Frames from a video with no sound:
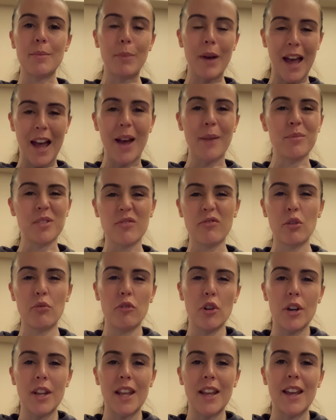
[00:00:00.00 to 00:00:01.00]
Perhaps for
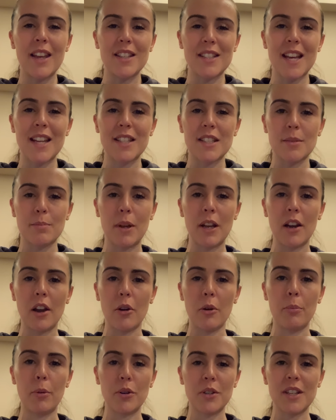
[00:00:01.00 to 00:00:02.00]
running it tends to be
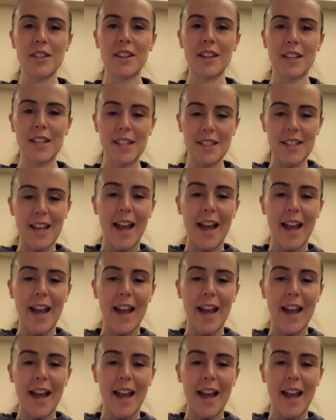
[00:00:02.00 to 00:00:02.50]
lower body that needs